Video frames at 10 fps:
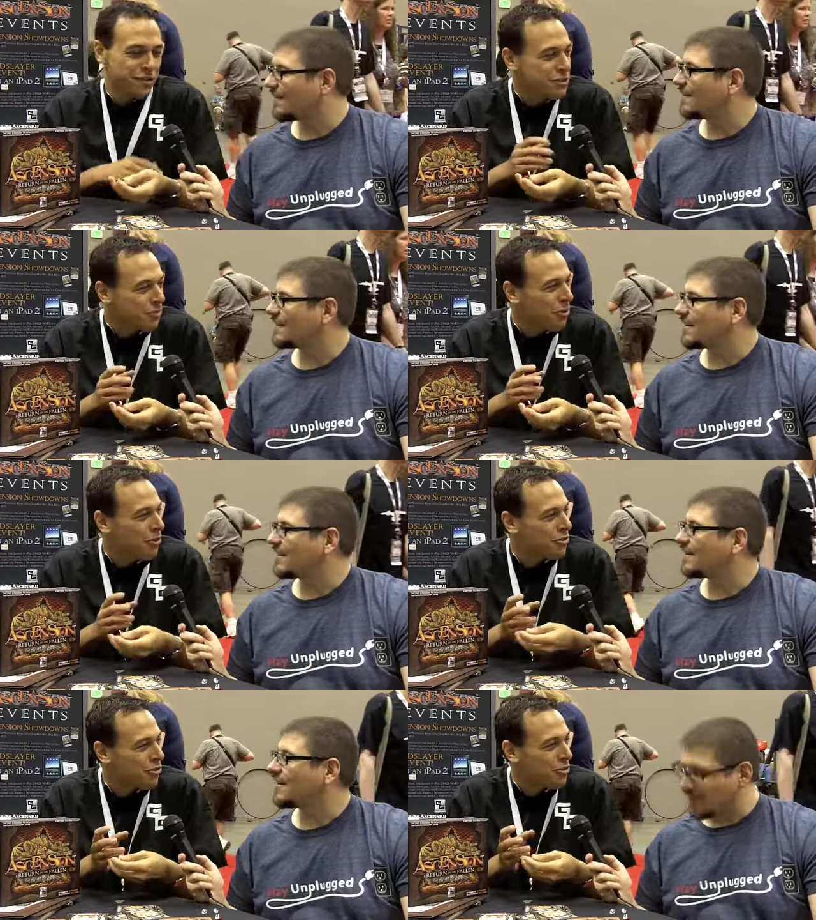Speaker 1: fish
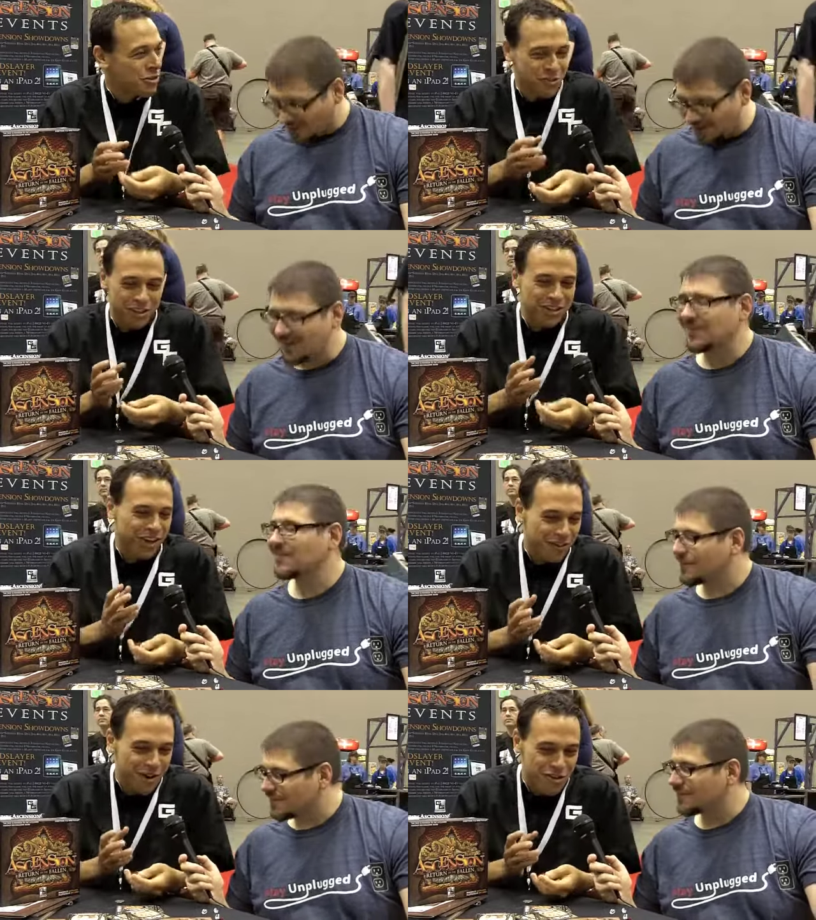bowls or uh-huh. using
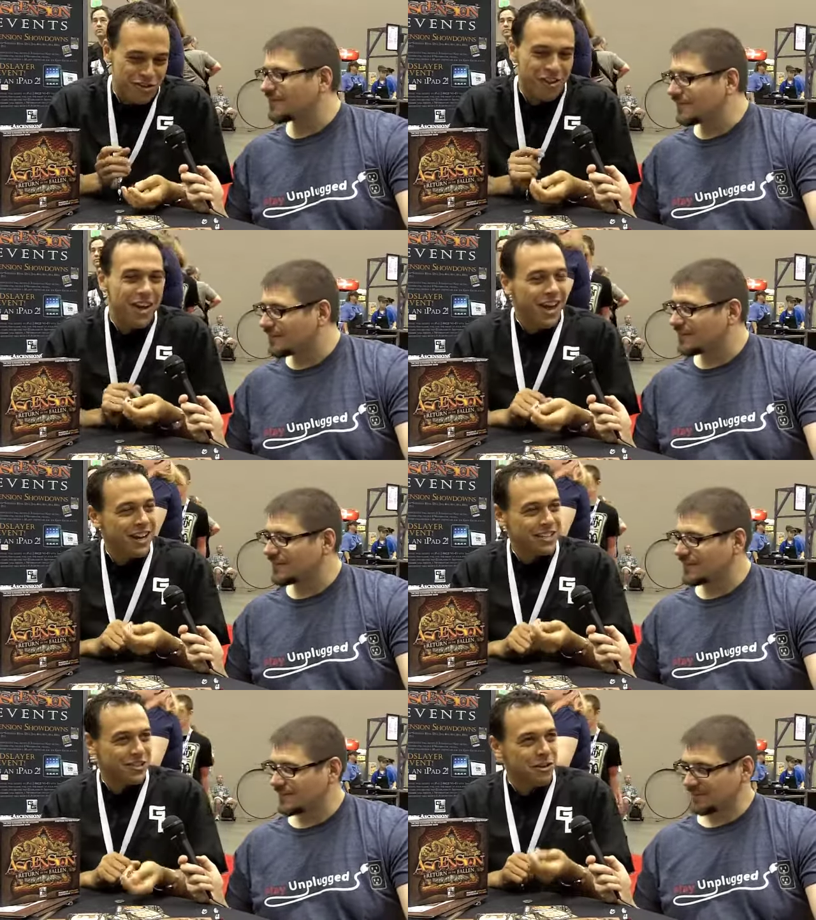decorations.
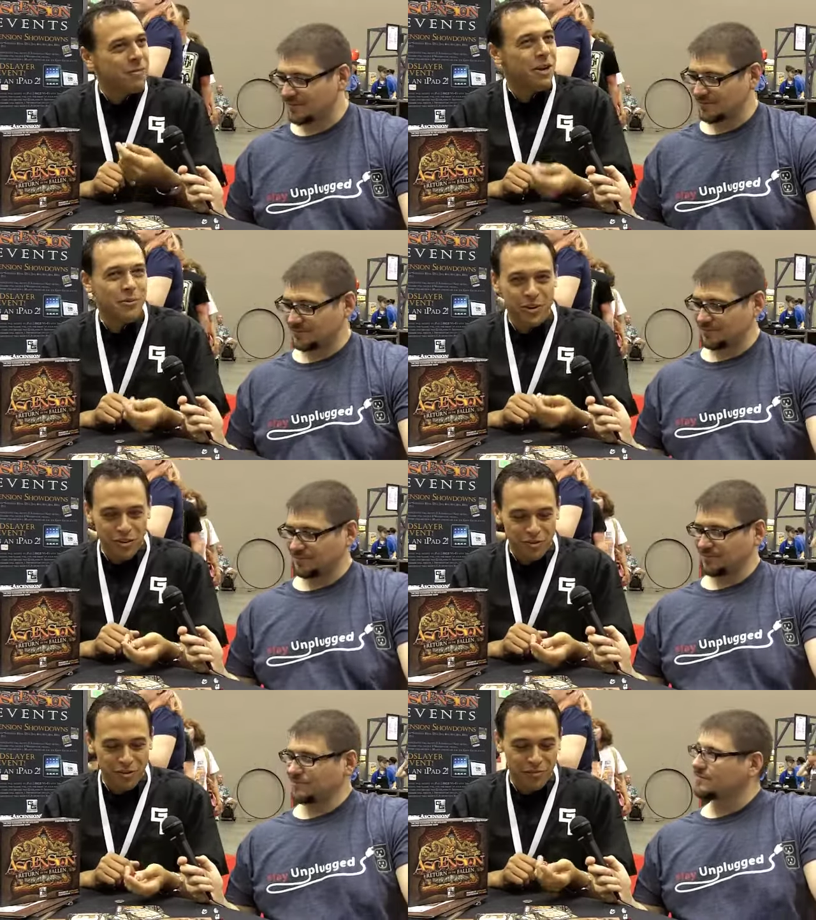And I saw them there, and
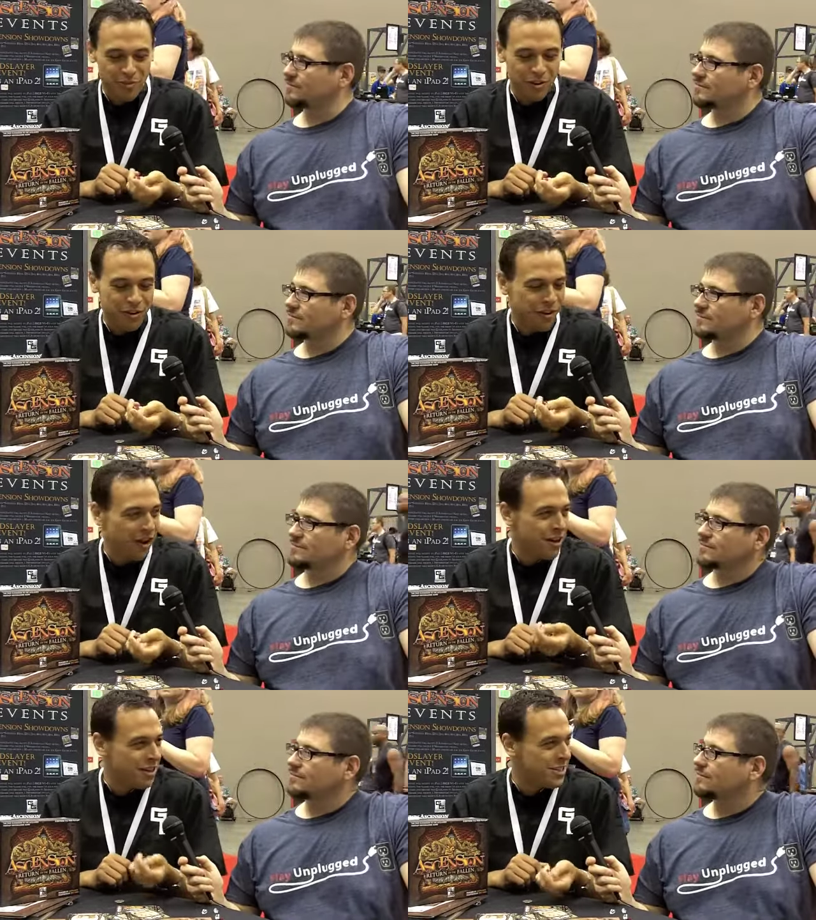we'd used them for
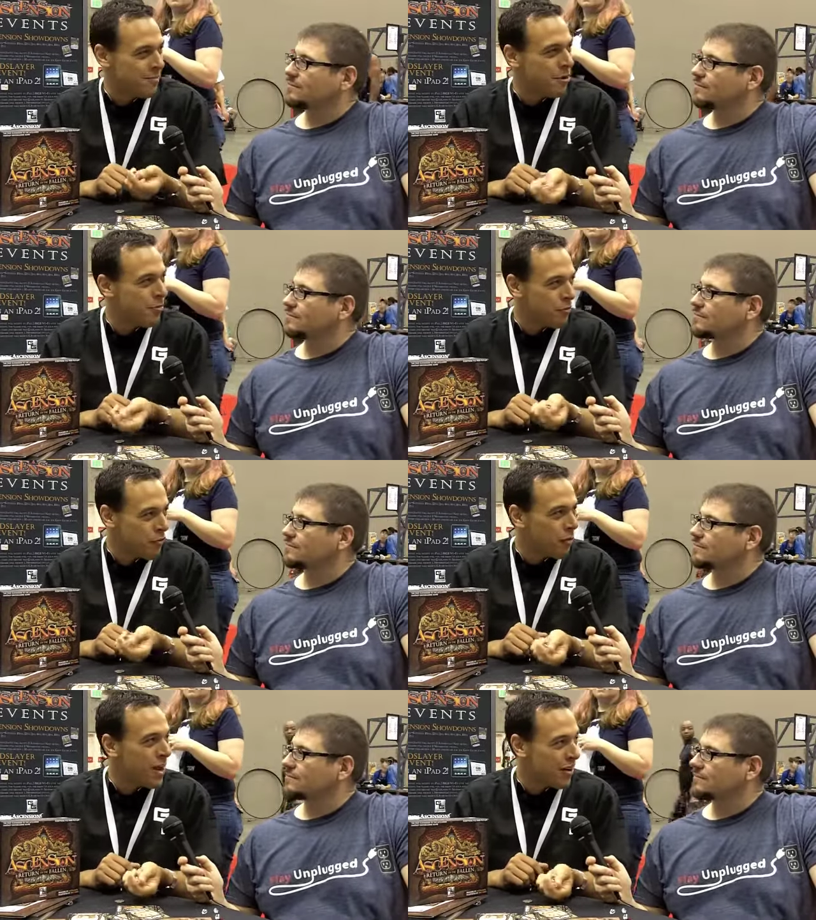uh, a demo
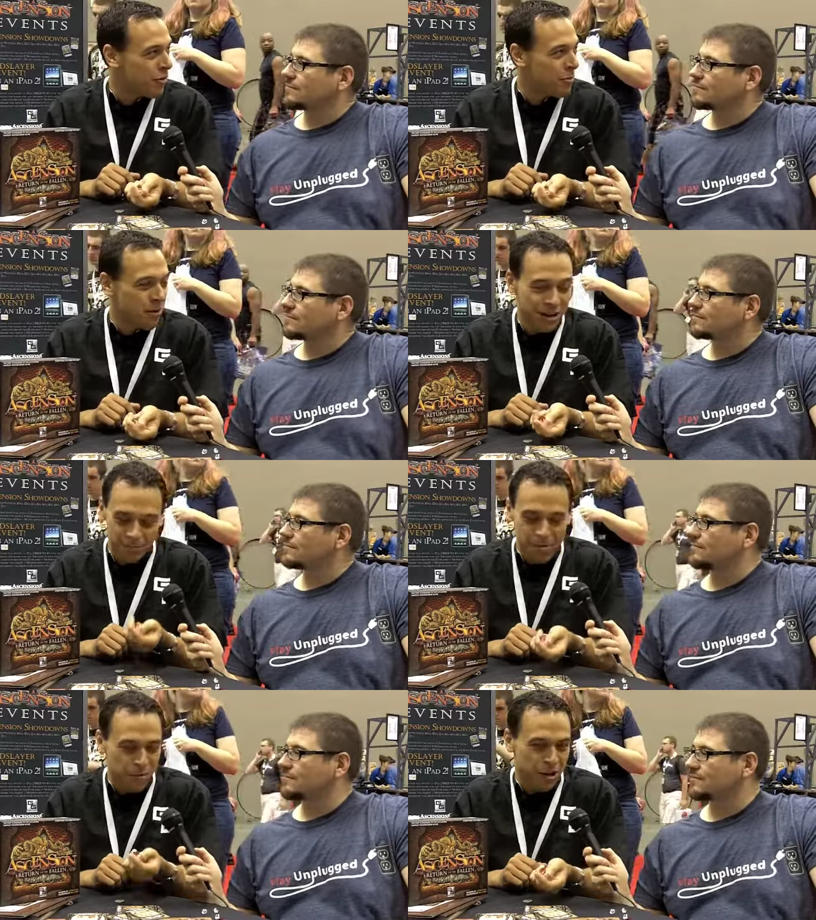before we had real
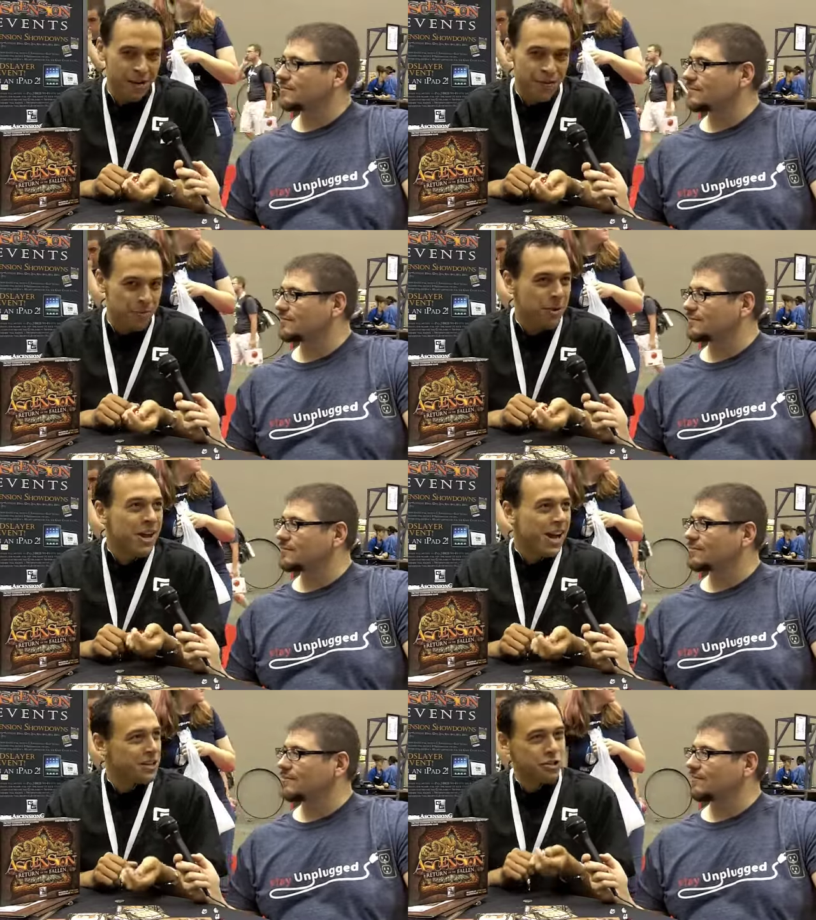product, and people loved them.
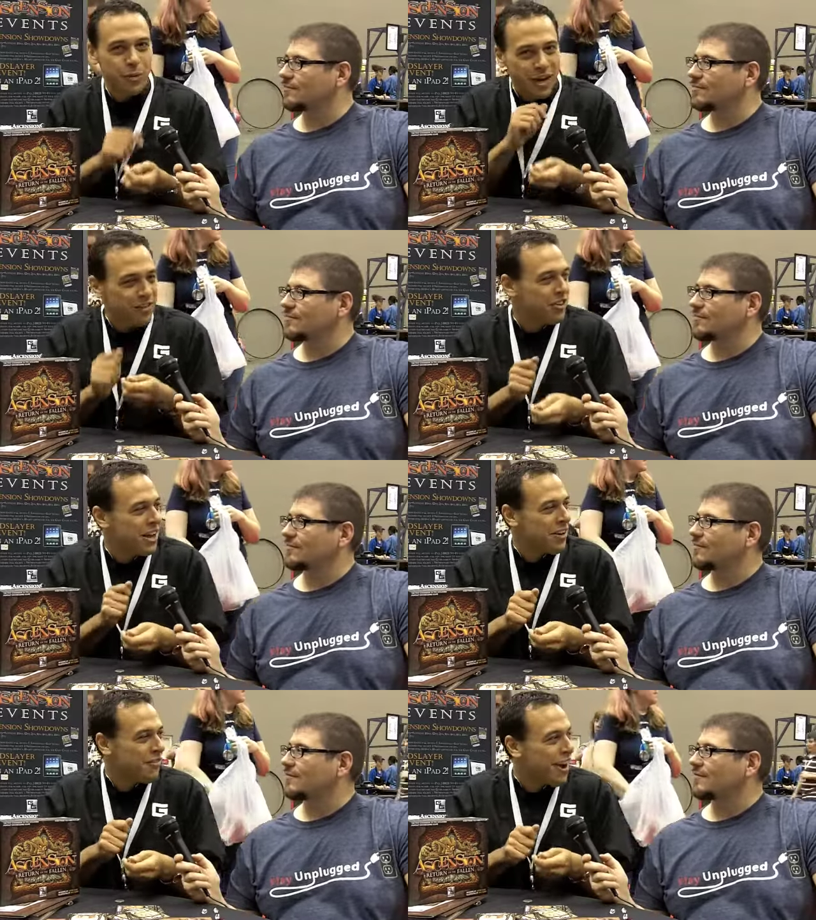And so we
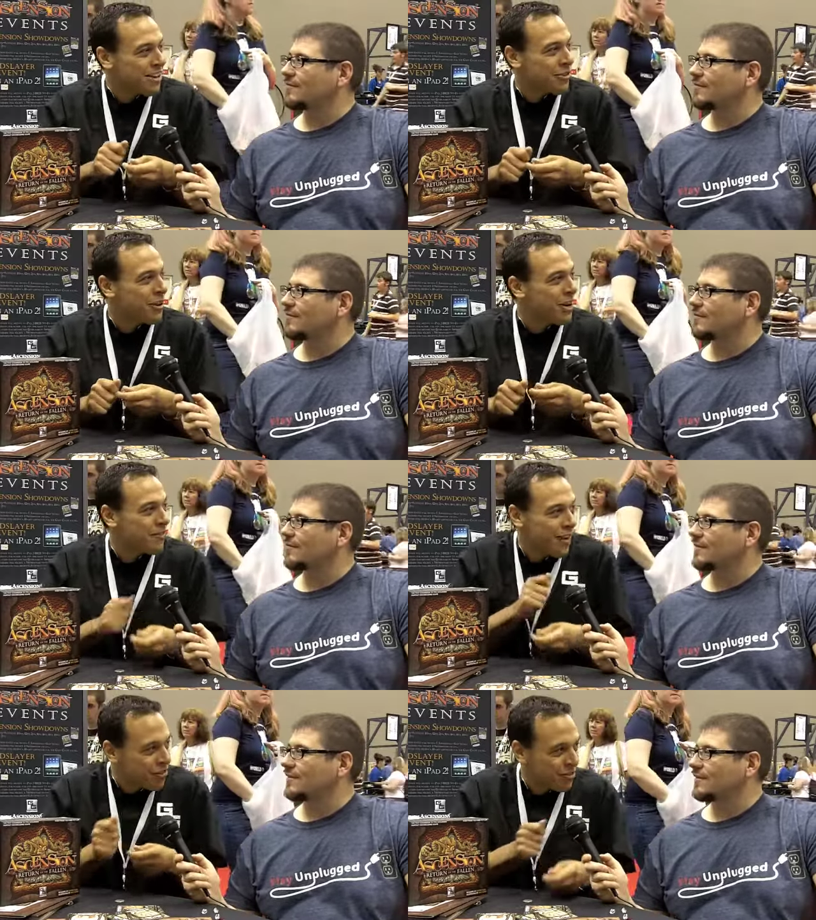hunted down a factory
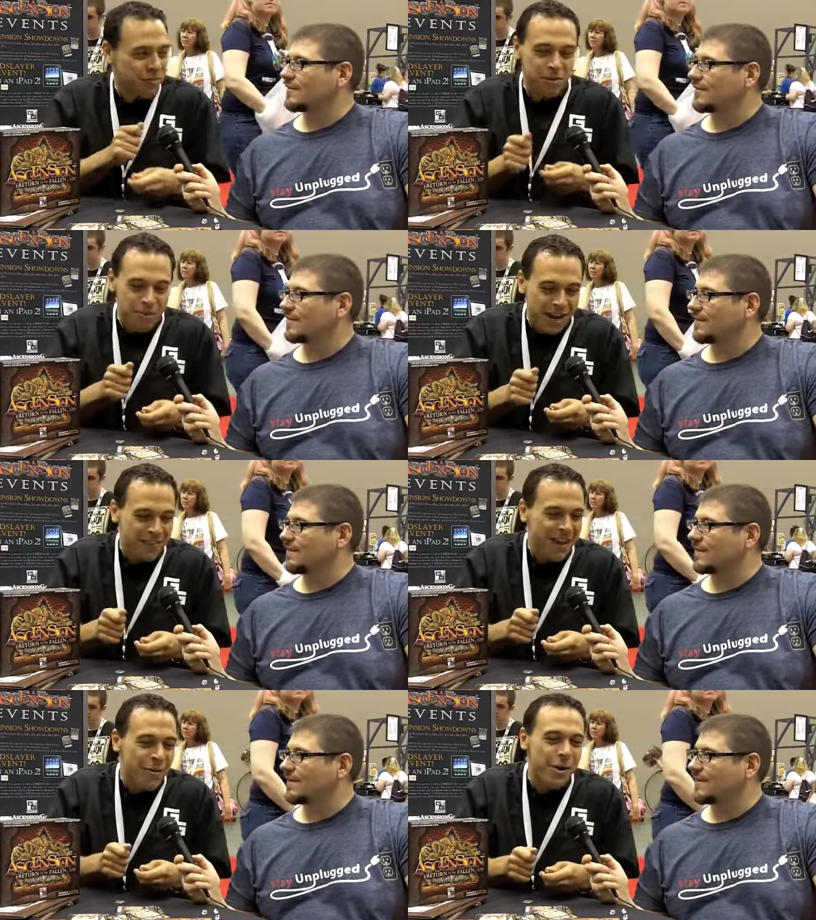and found something to make it that